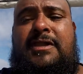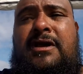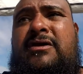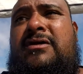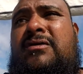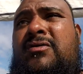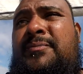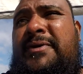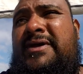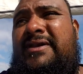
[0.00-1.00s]
I
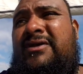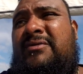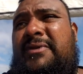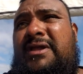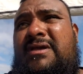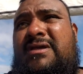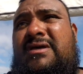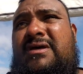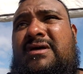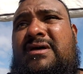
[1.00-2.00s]
hope you can hear me
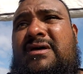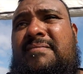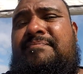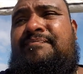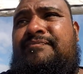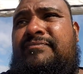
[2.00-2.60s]
um,